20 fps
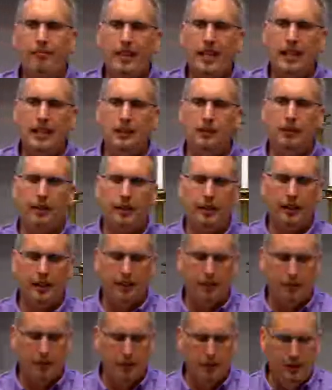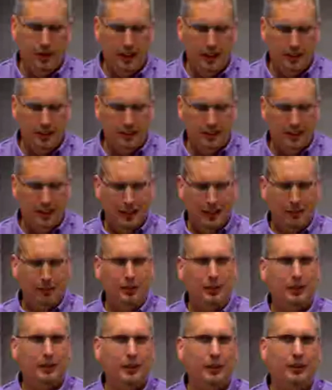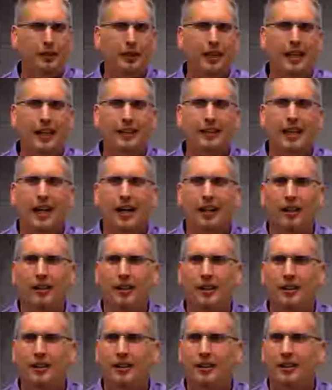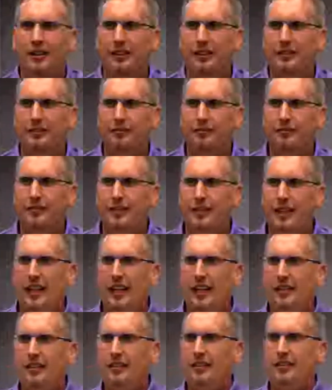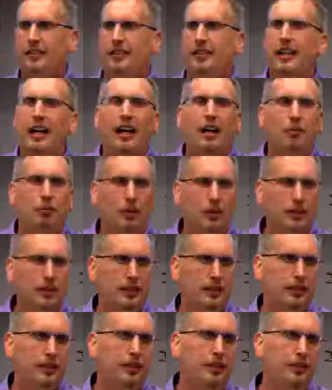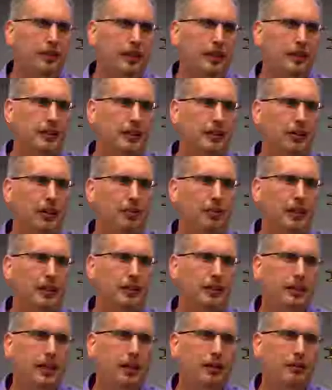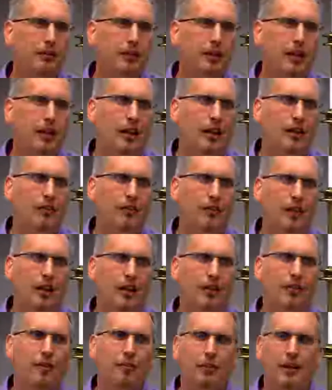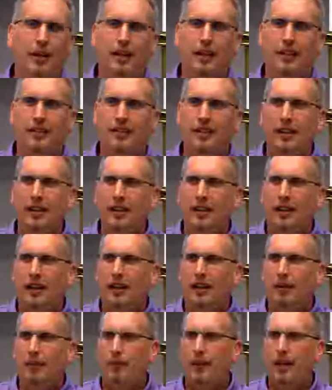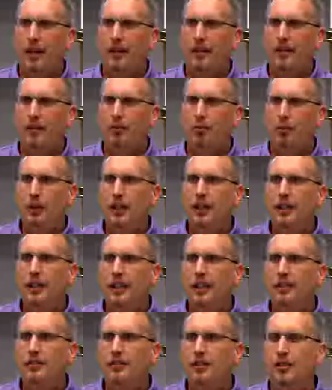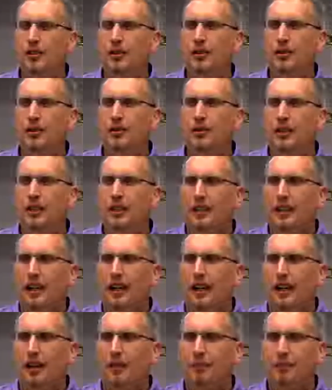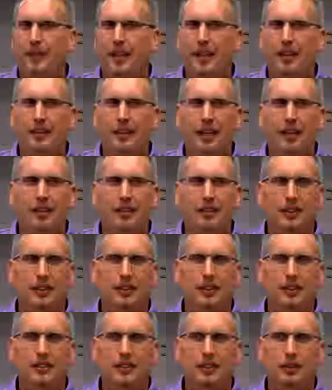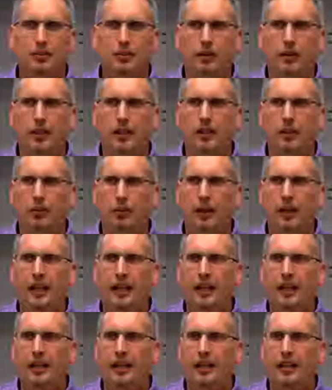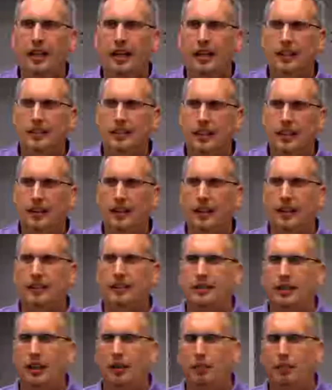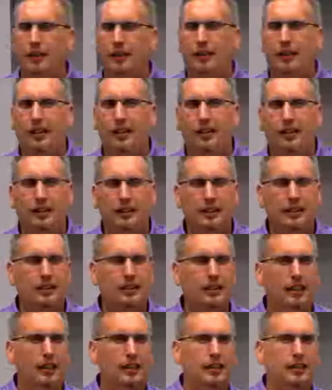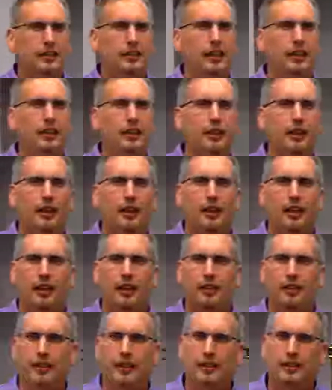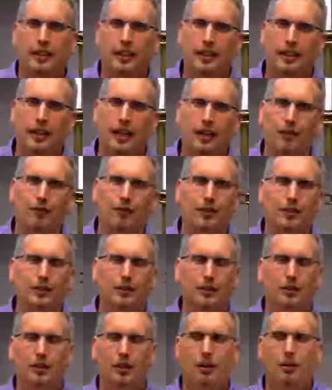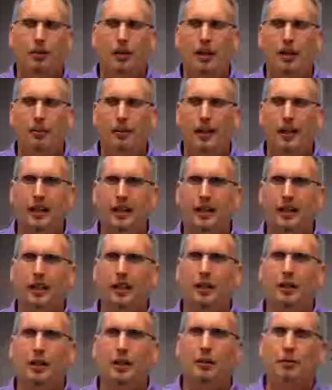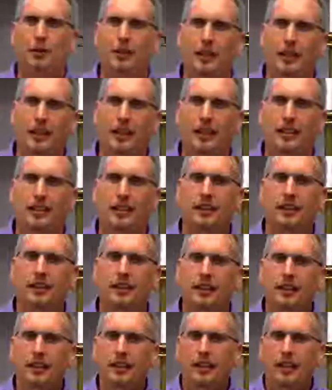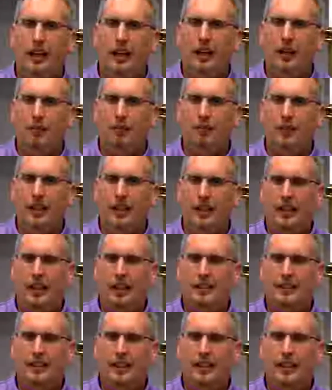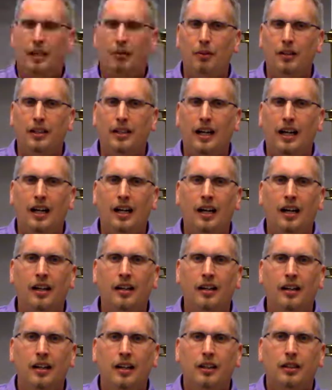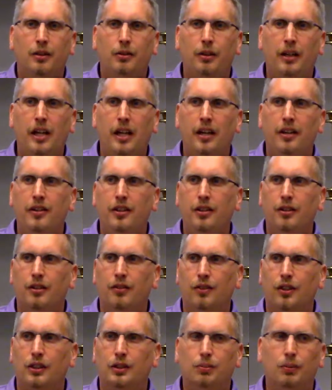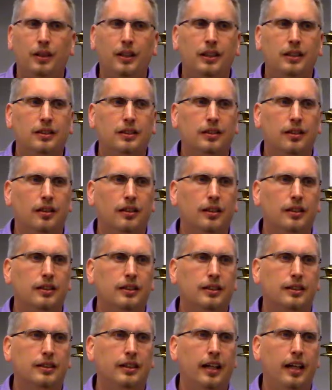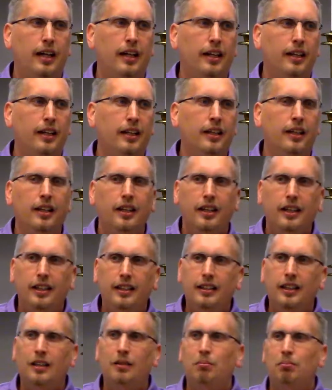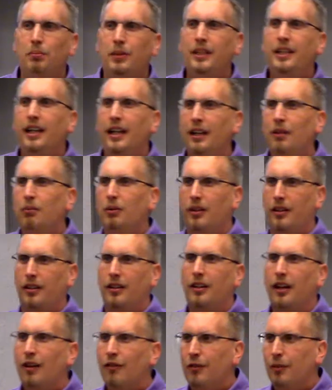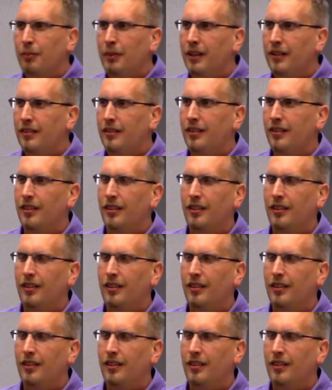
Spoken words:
think through this, we should acknowledge that God wants us to do this. I mentioned that right off the bat, that we need to acknowledge that this is really the way God set things up. And I'll just say to you, I heard this at a conference a while back, and I really liked it. A guy said that when God created the universe, when he started society, he didn't begin with the government,